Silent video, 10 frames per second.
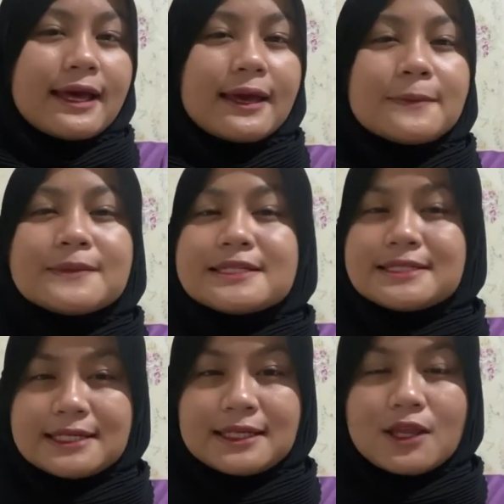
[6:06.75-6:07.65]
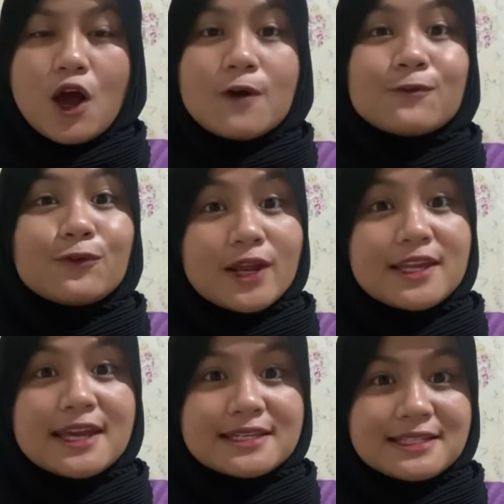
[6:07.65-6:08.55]
emission of
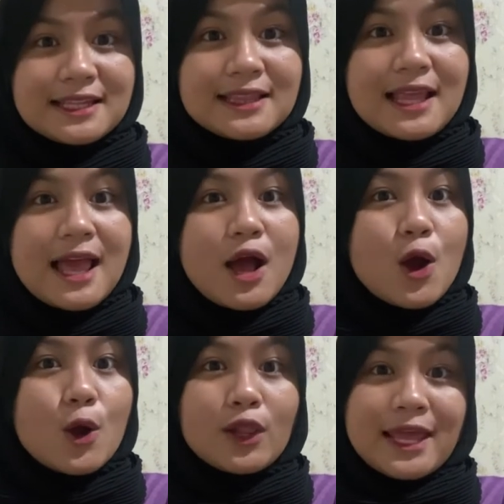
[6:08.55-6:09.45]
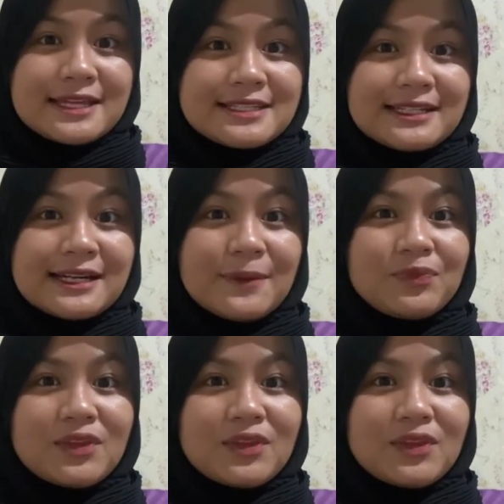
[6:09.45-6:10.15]
radiation or laser.